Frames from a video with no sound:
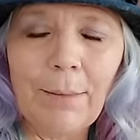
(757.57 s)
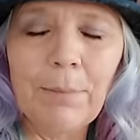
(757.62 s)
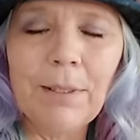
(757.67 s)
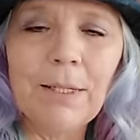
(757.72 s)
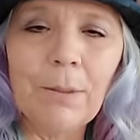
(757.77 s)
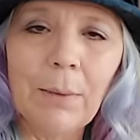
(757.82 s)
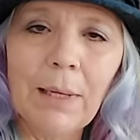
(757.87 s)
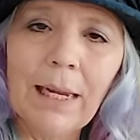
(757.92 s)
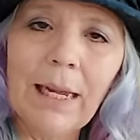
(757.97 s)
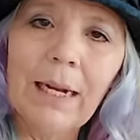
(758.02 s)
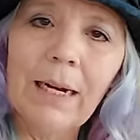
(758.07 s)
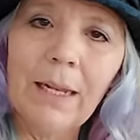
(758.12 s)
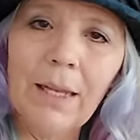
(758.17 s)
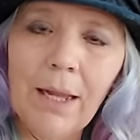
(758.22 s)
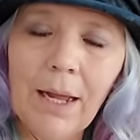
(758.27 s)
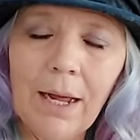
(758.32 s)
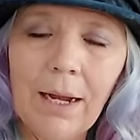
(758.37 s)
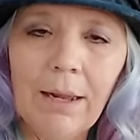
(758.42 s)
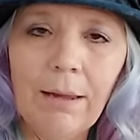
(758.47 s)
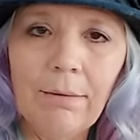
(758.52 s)
up, so we get a
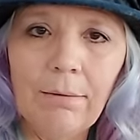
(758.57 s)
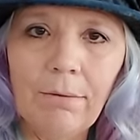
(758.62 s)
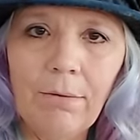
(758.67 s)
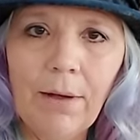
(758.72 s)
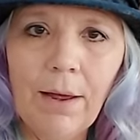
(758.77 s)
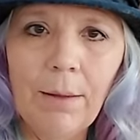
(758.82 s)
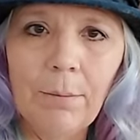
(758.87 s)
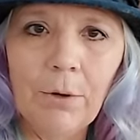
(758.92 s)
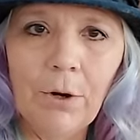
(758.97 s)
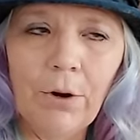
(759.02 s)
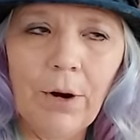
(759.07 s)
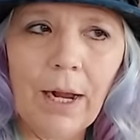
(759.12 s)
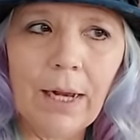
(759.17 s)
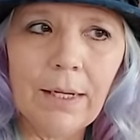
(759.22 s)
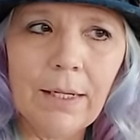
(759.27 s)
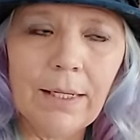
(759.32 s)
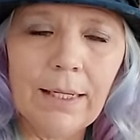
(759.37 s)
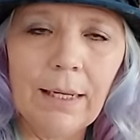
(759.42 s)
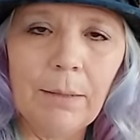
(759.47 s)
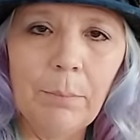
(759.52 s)
lot of um,
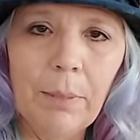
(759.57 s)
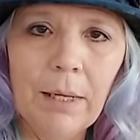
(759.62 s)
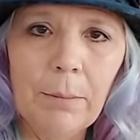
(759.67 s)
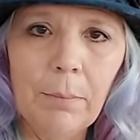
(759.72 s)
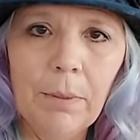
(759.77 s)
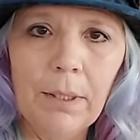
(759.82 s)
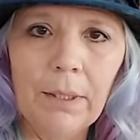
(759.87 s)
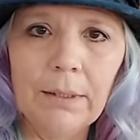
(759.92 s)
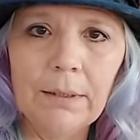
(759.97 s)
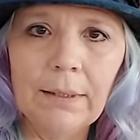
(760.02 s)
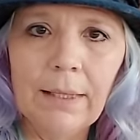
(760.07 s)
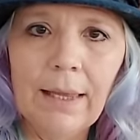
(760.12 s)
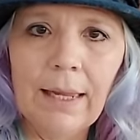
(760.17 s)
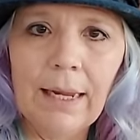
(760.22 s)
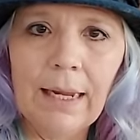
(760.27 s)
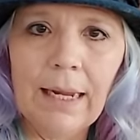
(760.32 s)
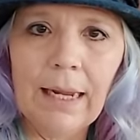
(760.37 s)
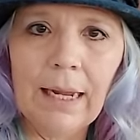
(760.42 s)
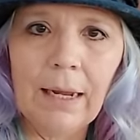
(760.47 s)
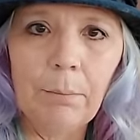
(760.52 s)
garage sale people
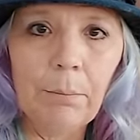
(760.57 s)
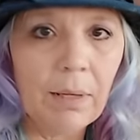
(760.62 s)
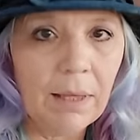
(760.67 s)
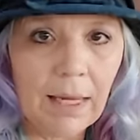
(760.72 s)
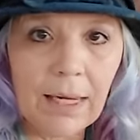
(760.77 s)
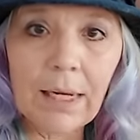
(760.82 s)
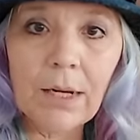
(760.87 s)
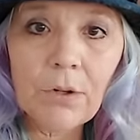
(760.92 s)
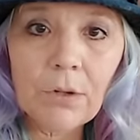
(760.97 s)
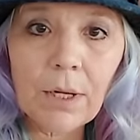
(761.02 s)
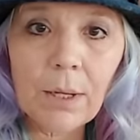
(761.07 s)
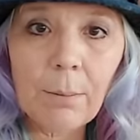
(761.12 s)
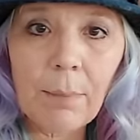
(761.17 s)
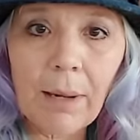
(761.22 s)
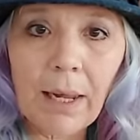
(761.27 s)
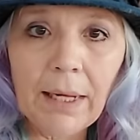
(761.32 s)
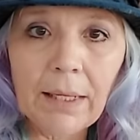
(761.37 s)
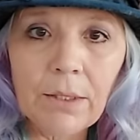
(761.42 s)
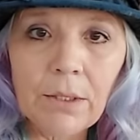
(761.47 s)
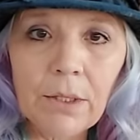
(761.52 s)
thinking, but they usually
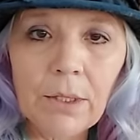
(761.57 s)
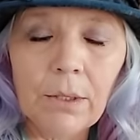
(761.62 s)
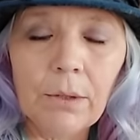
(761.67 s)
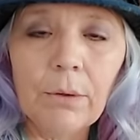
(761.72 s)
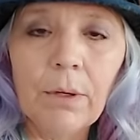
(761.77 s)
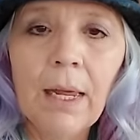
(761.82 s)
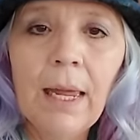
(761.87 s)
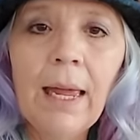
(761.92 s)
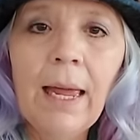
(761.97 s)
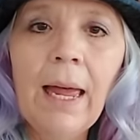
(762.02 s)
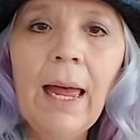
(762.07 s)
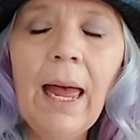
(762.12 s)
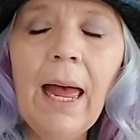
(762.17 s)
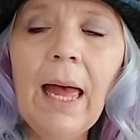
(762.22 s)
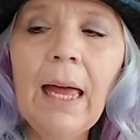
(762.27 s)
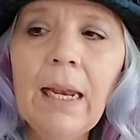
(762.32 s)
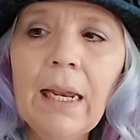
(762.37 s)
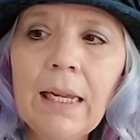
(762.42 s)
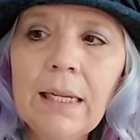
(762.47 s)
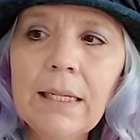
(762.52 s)
buy two.
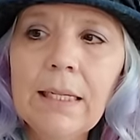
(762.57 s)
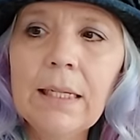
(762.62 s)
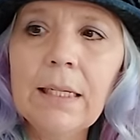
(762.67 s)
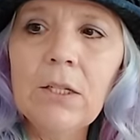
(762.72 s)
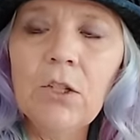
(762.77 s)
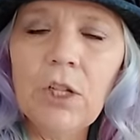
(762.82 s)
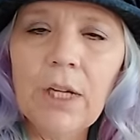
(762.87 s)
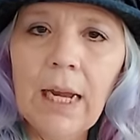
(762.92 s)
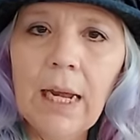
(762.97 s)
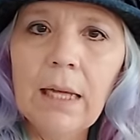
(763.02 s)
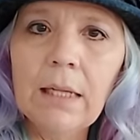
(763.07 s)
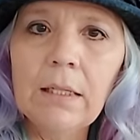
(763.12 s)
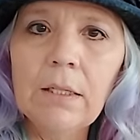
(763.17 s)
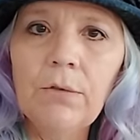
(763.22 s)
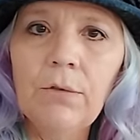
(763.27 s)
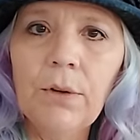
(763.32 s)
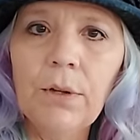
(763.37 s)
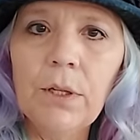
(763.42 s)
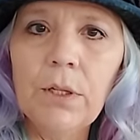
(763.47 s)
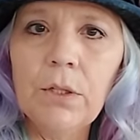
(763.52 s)
And it's a
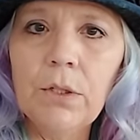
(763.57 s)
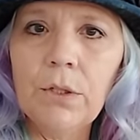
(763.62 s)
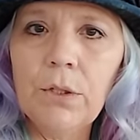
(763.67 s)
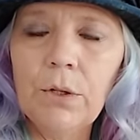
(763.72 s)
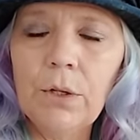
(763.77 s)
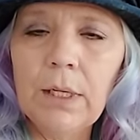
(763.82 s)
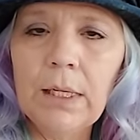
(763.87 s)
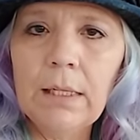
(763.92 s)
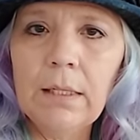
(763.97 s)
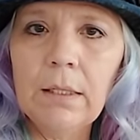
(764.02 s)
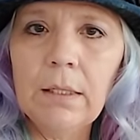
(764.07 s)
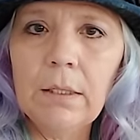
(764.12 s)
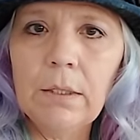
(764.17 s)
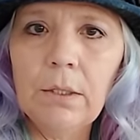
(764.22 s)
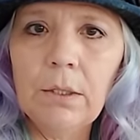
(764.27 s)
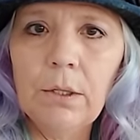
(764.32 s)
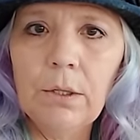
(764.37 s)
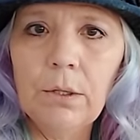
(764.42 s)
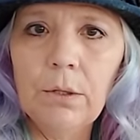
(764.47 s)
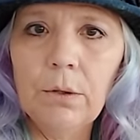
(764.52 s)
chance for the students
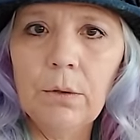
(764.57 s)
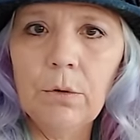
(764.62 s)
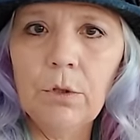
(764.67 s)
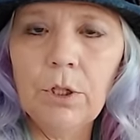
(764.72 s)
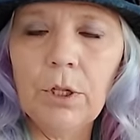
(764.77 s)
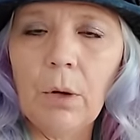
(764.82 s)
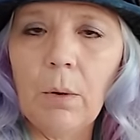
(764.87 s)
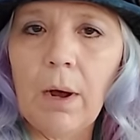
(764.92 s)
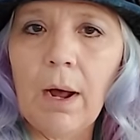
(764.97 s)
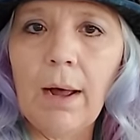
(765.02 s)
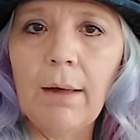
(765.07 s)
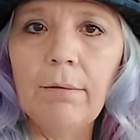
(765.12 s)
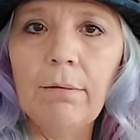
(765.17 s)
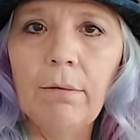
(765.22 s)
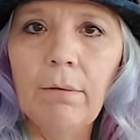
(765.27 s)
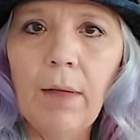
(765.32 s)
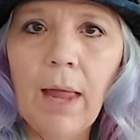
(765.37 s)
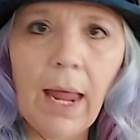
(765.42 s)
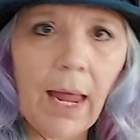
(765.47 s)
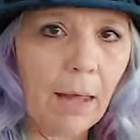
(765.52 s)
to show
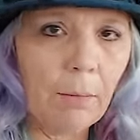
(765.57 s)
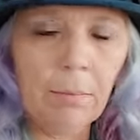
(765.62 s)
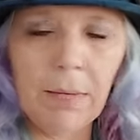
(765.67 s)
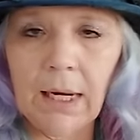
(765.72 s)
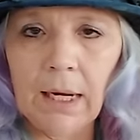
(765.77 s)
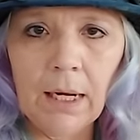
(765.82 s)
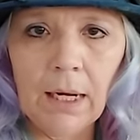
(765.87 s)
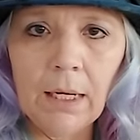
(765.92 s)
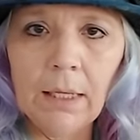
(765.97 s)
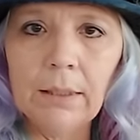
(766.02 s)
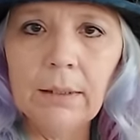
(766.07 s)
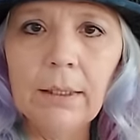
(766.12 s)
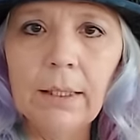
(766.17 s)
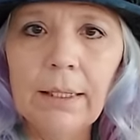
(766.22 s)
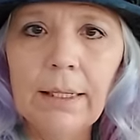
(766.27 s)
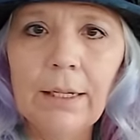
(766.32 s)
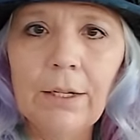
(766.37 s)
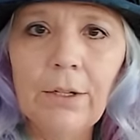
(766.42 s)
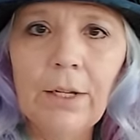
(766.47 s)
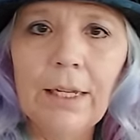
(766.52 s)
off and me.
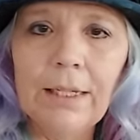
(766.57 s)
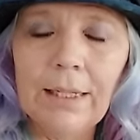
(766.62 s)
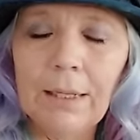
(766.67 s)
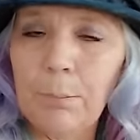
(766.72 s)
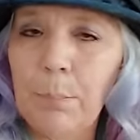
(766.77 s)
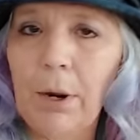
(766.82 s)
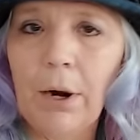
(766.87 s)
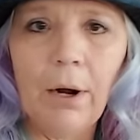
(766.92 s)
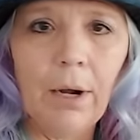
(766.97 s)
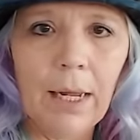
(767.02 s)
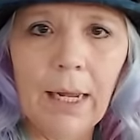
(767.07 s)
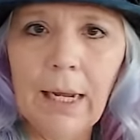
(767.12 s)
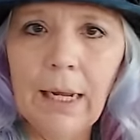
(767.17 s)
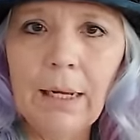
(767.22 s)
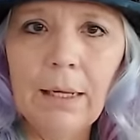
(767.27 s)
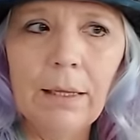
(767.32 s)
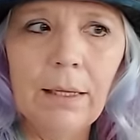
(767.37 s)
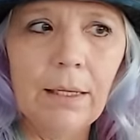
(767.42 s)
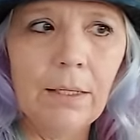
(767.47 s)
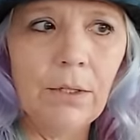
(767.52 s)
It's a
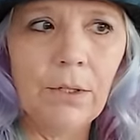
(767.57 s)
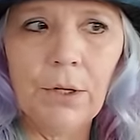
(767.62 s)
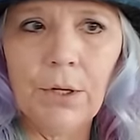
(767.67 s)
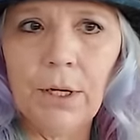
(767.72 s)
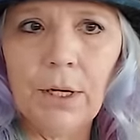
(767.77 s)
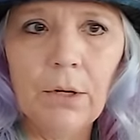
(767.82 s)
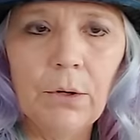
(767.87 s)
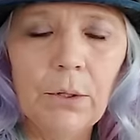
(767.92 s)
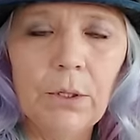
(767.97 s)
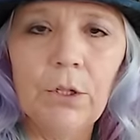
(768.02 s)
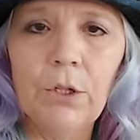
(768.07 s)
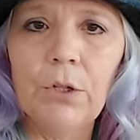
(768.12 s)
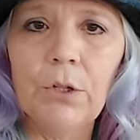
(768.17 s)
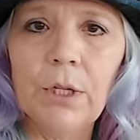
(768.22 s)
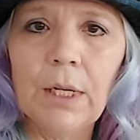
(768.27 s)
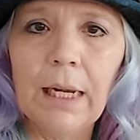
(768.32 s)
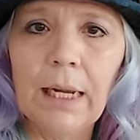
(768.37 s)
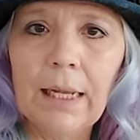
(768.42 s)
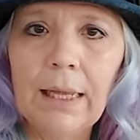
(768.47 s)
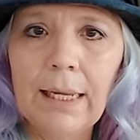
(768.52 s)
party. The studio is
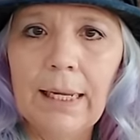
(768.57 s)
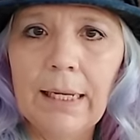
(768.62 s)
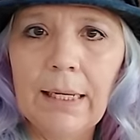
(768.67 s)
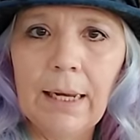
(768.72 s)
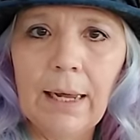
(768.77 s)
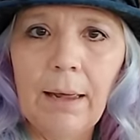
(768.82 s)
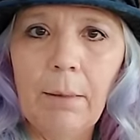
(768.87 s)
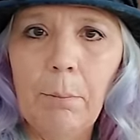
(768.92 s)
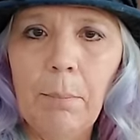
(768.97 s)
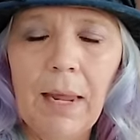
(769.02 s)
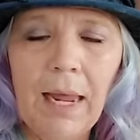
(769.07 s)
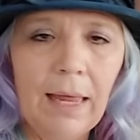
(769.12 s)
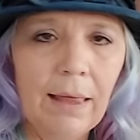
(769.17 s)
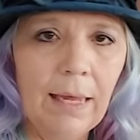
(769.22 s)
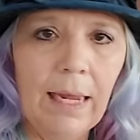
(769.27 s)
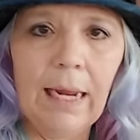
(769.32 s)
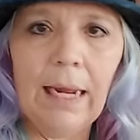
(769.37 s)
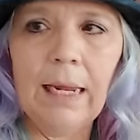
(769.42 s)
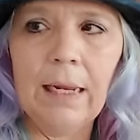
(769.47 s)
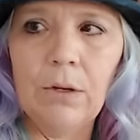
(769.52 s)
usually cleaned up
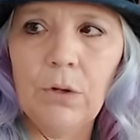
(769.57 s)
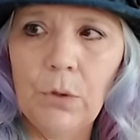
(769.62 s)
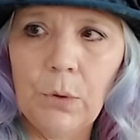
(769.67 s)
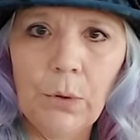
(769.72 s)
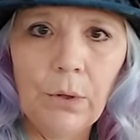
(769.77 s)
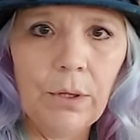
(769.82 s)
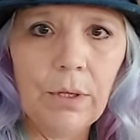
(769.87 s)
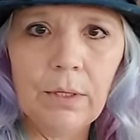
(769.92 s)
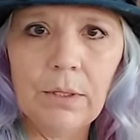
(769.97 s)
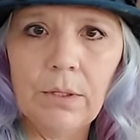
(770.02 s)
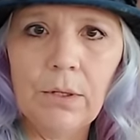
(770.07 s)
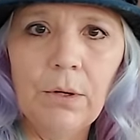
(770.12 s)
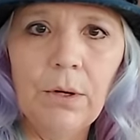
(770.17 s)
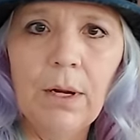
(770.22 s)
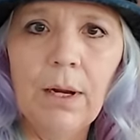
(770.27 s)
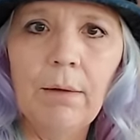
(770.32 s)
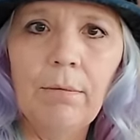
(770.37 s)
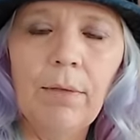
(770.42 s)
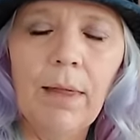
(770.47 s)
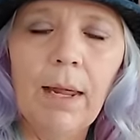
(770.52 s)
and they can tour the
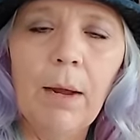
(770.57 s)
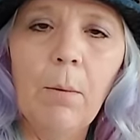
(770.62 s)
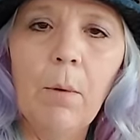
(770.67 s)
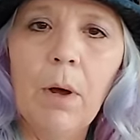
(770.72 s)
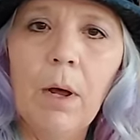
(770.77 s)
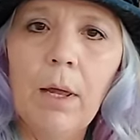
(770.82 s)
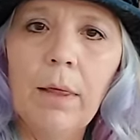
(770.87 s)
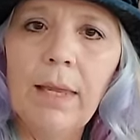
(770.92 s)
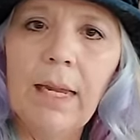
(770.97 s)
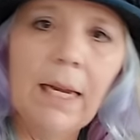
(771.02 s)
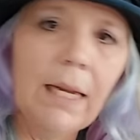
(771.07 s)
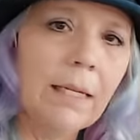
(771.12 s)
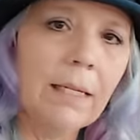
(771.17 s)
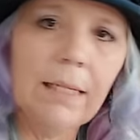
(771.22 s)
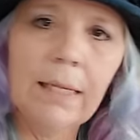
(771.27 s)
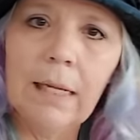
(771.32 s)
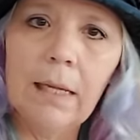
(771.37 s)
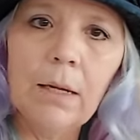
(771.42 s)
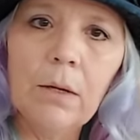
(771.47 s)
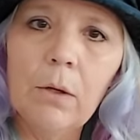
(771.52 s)
studio if they want. They can
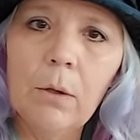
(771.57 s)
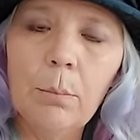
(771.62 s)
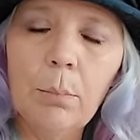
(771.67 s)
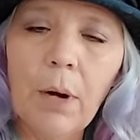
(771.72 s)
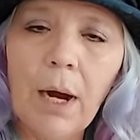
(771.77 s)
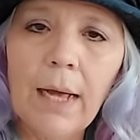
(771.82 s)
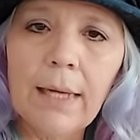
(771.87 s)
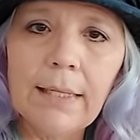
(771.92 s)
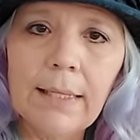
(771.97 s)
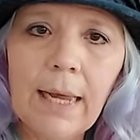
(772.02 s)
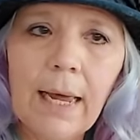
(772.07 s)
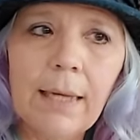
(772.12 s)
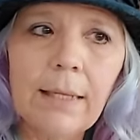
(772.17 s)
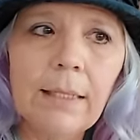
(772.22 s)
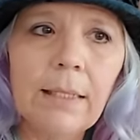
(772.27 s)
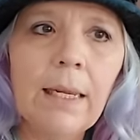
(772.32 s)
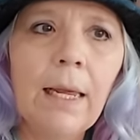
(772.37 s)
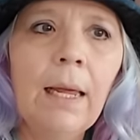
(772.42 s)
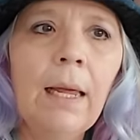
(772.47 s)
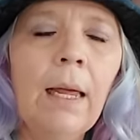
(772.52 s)
see the whole
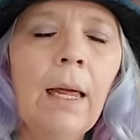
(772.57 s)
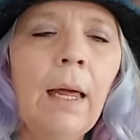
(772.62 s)
process.